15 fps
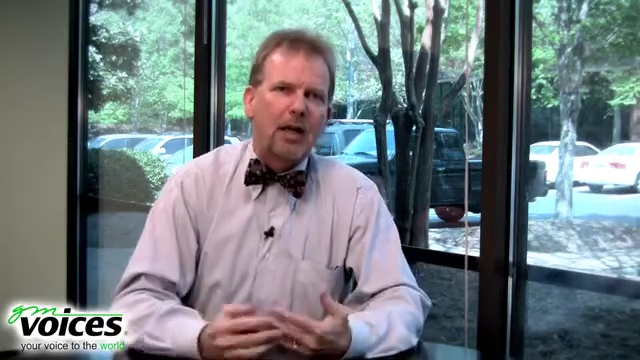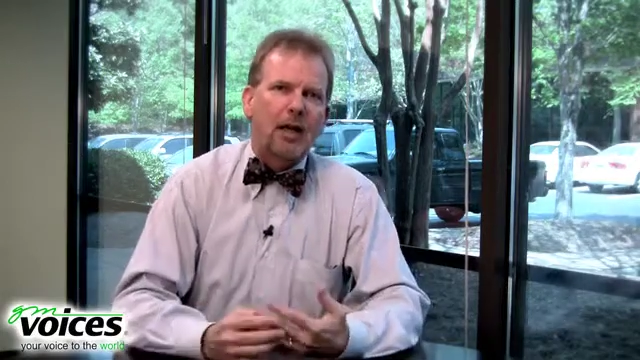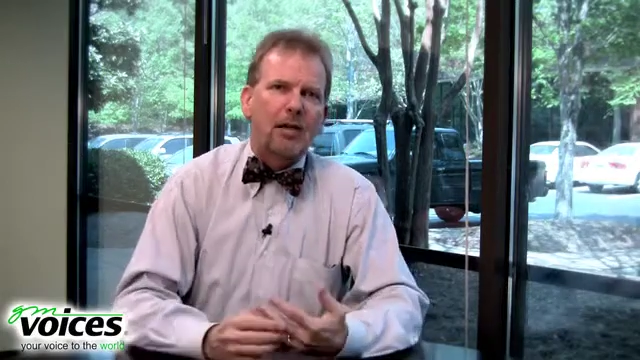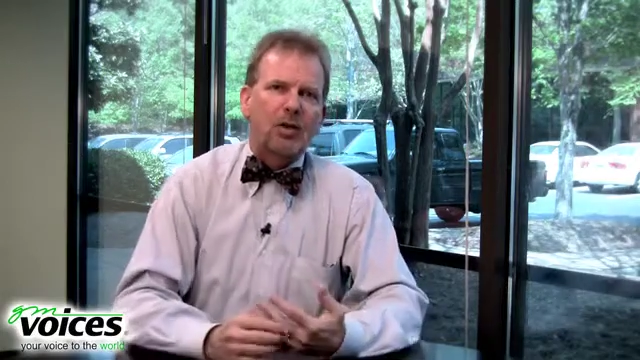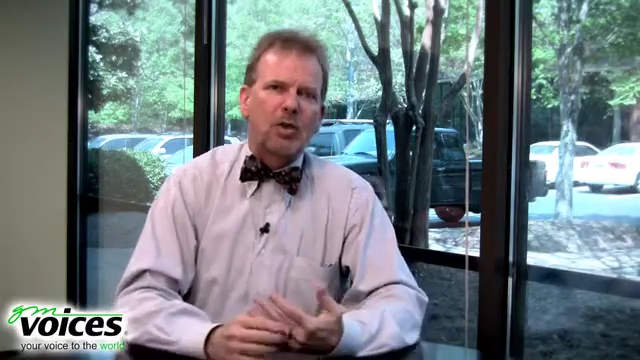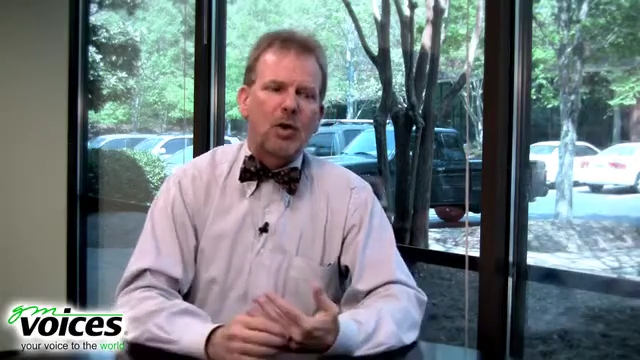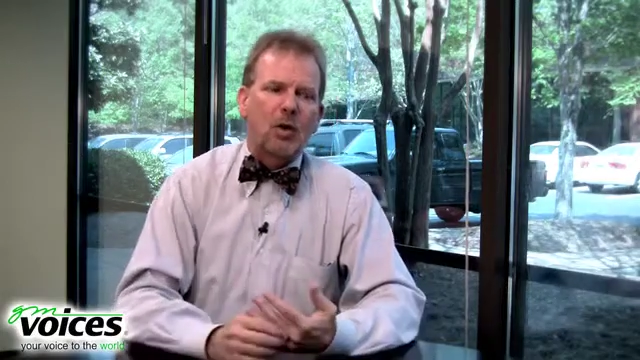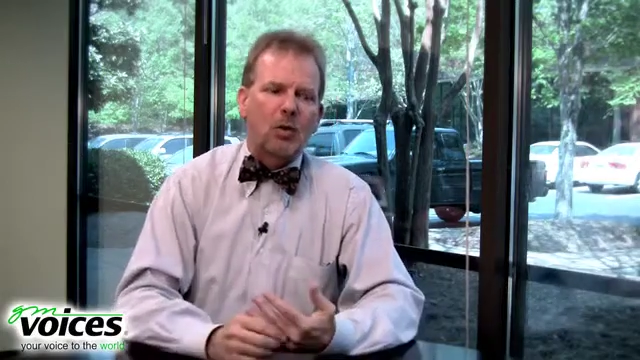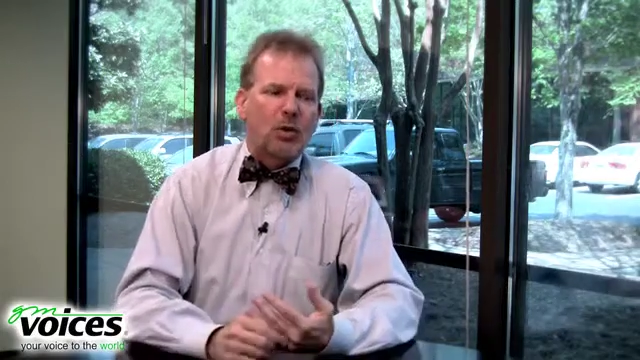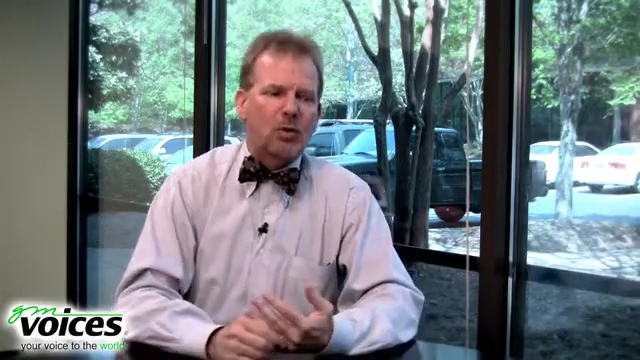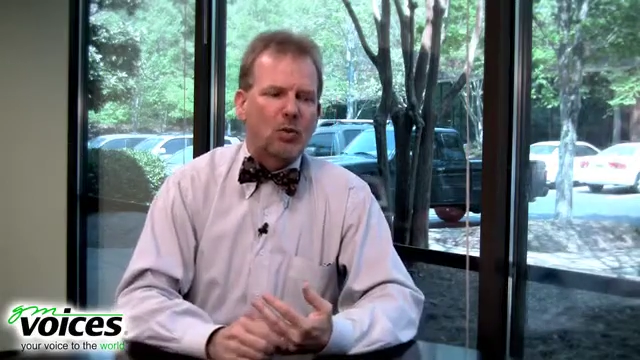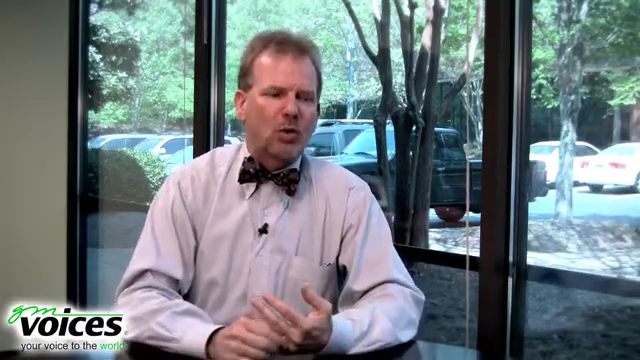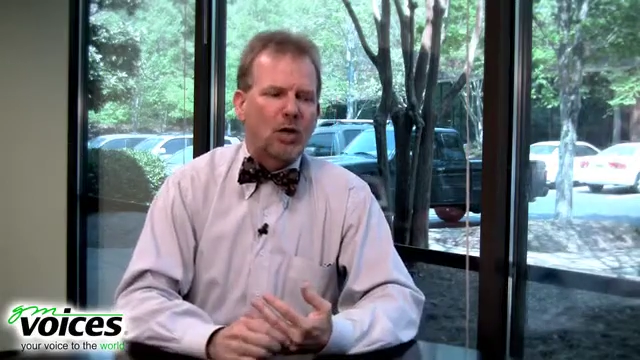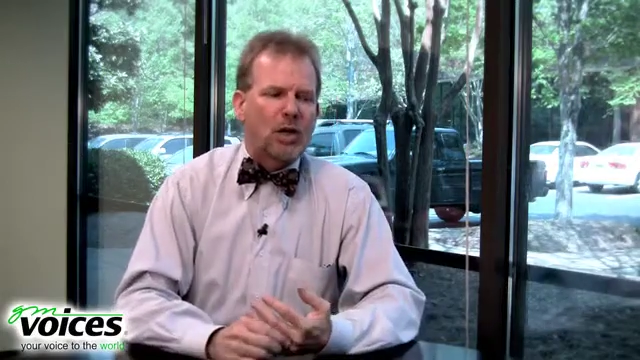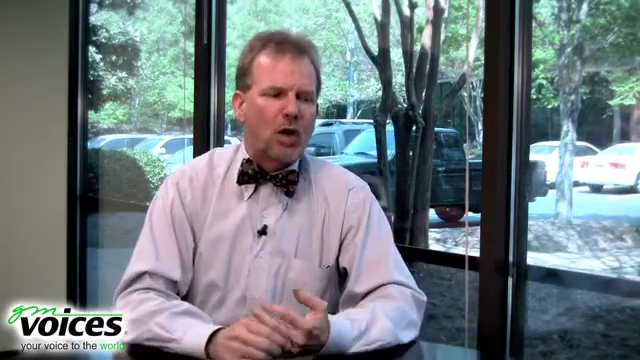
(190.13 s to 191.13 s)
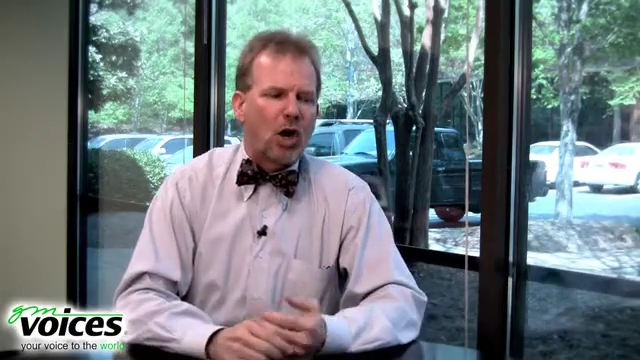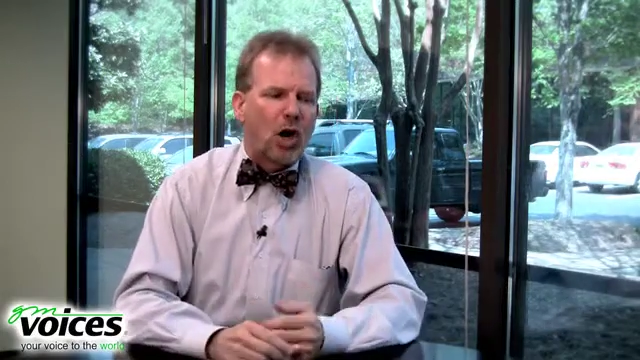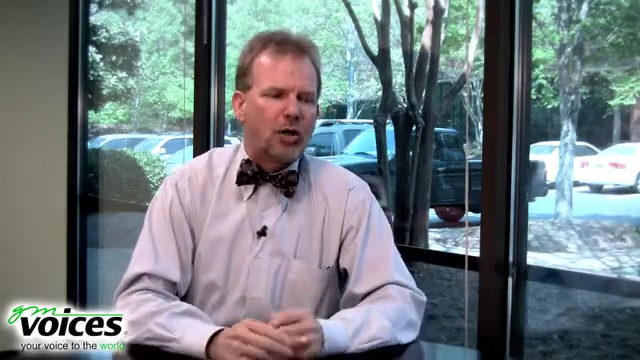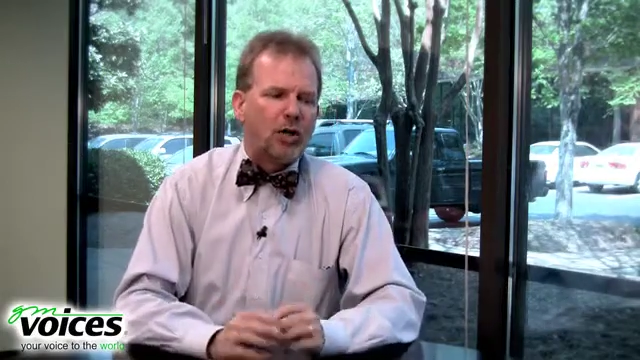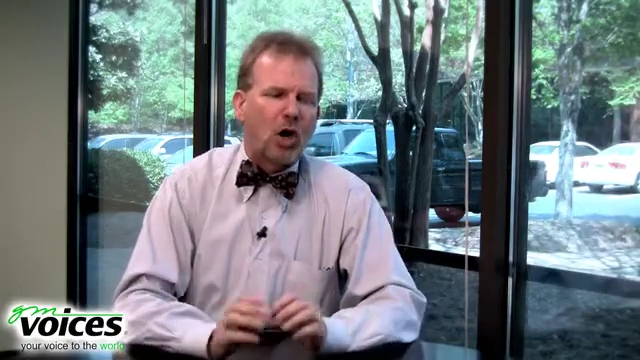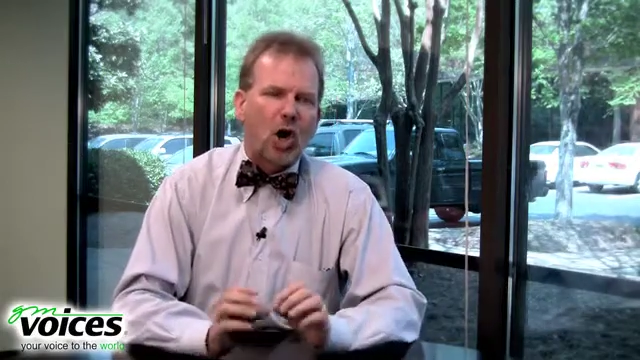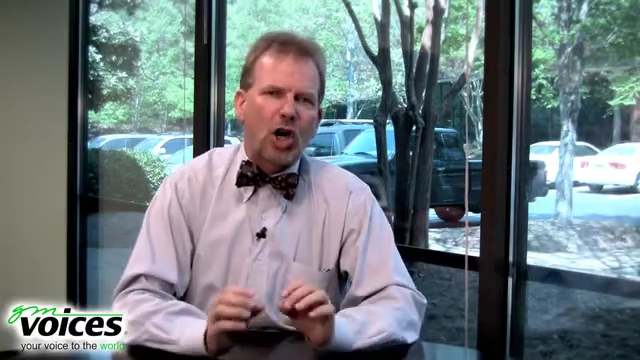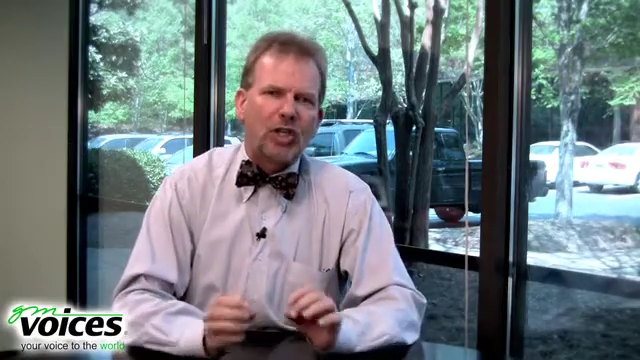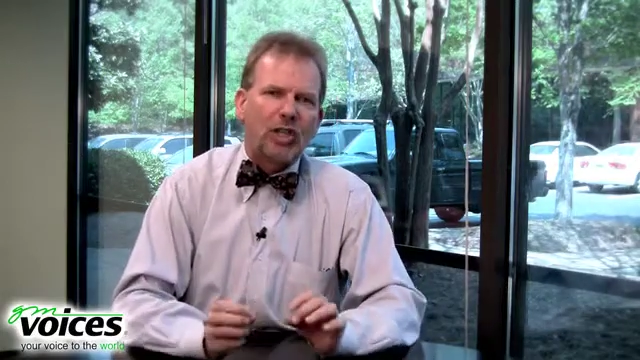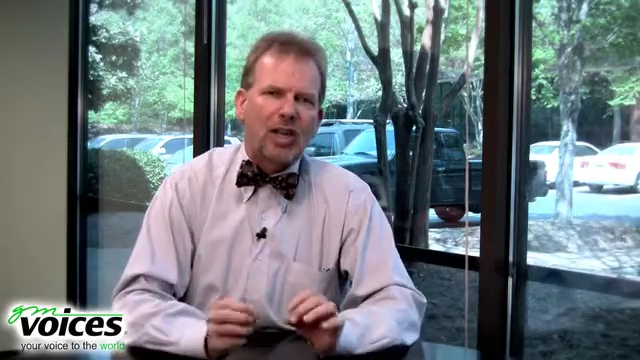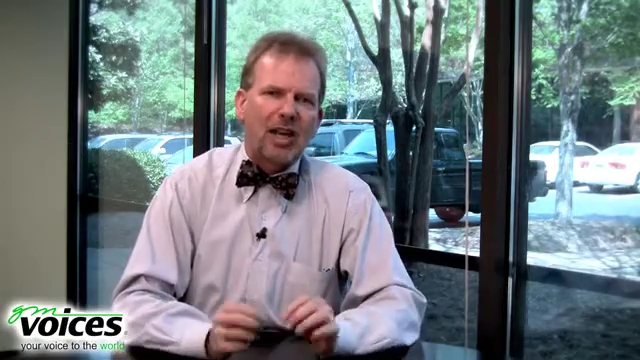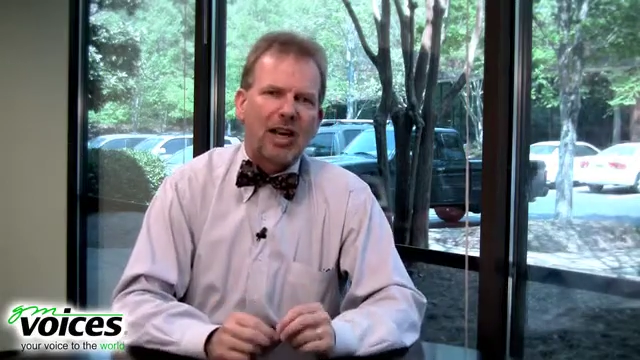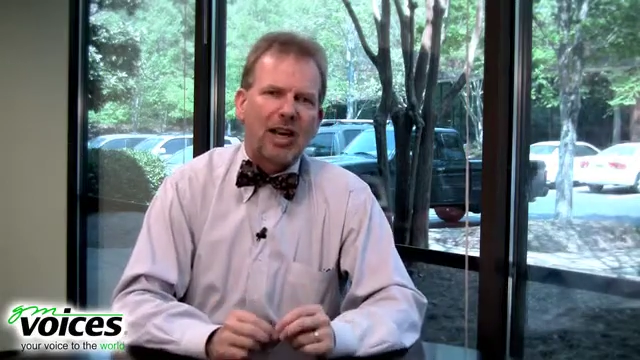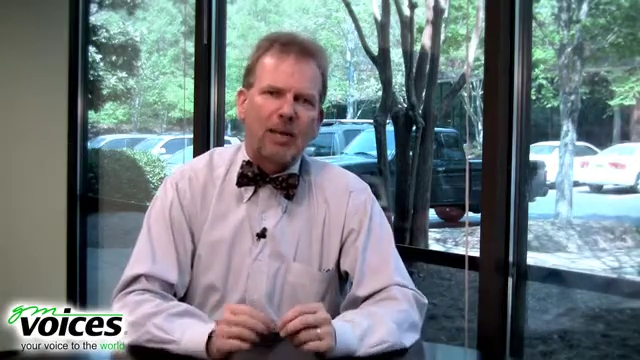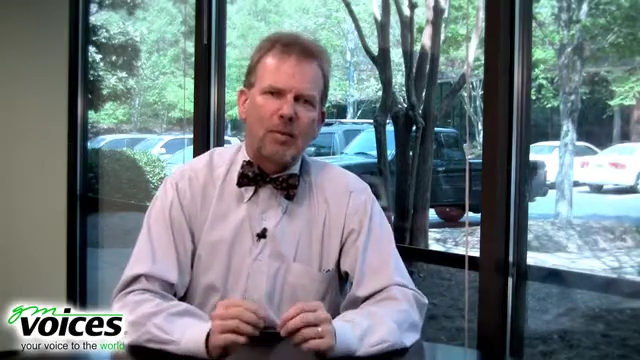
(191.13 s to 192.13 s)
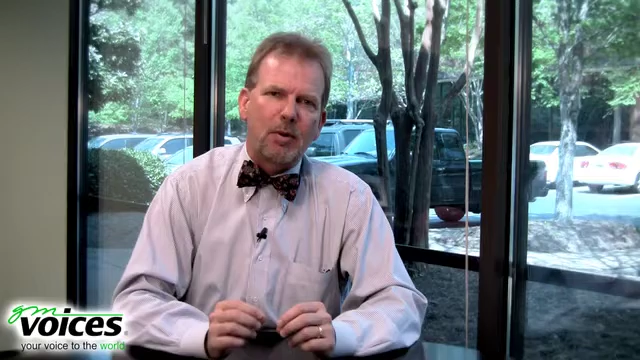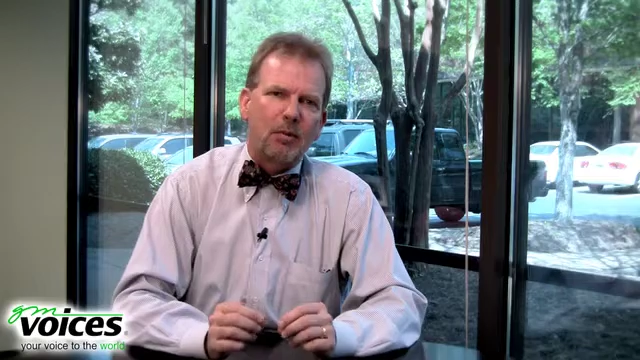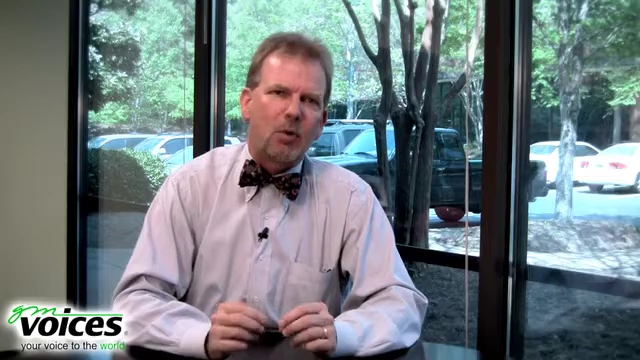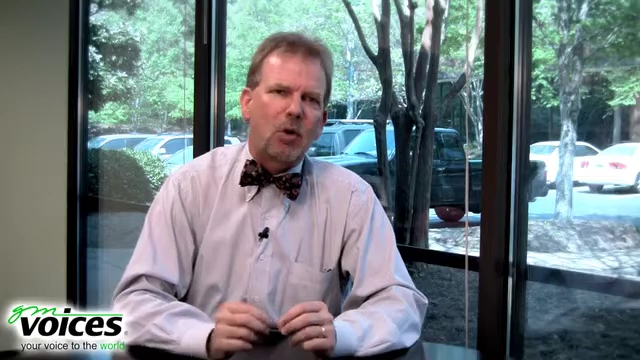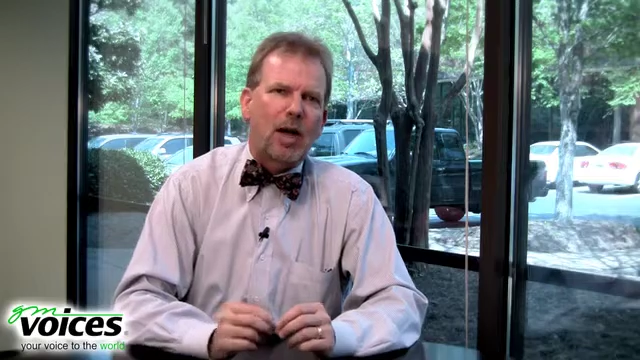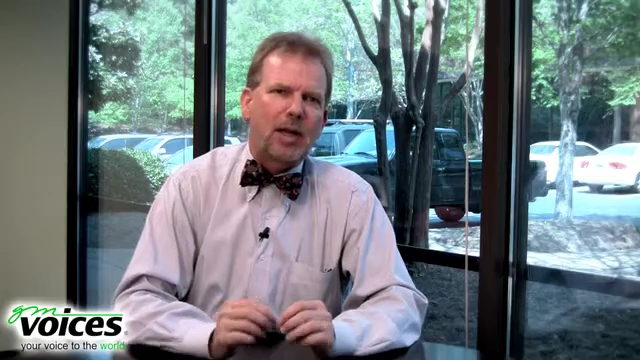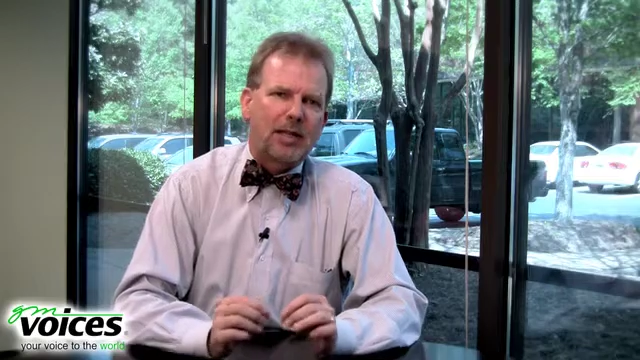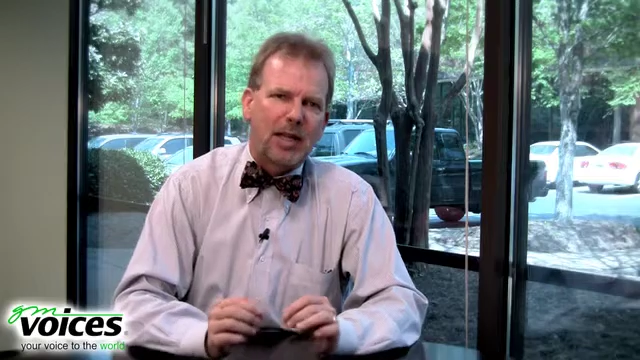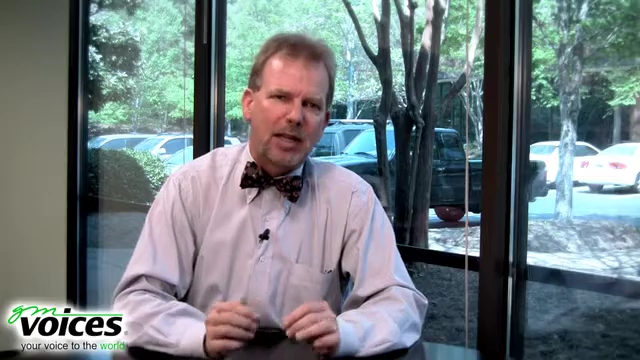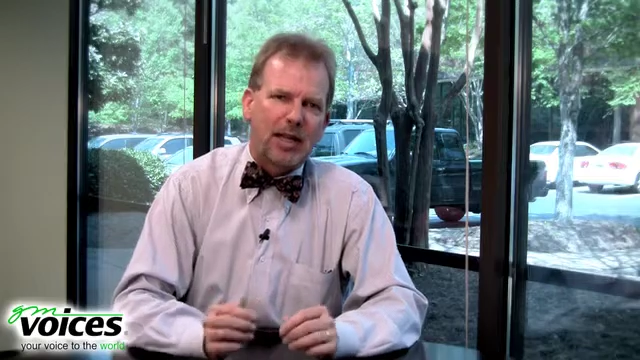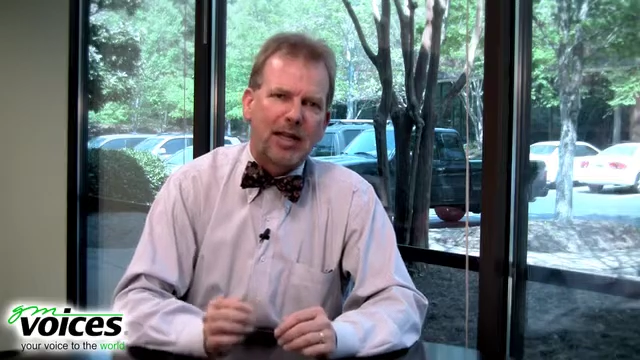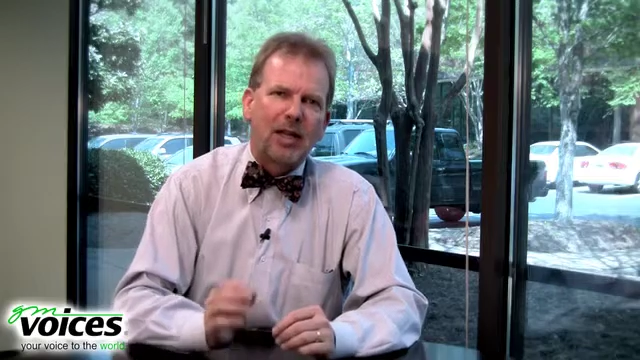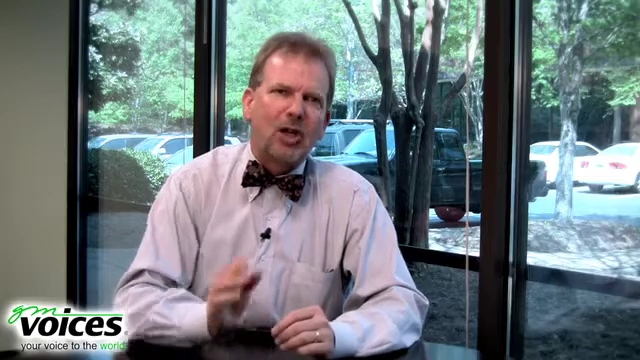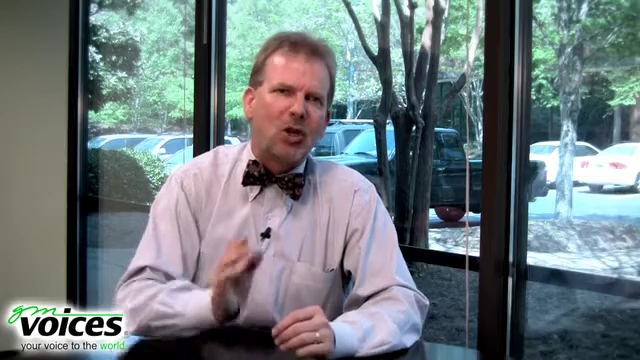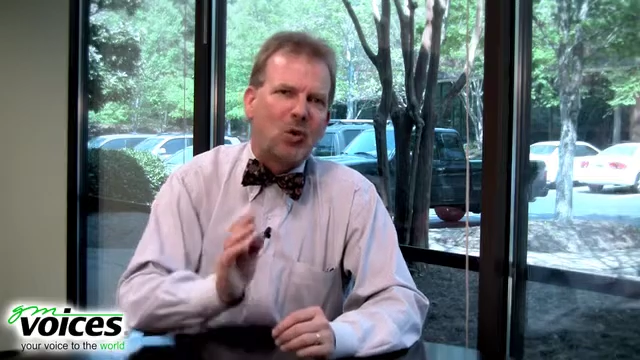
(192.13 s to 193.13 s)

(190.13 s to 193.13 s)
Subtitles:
And so it's really hard to articulate, but boy, I tell you,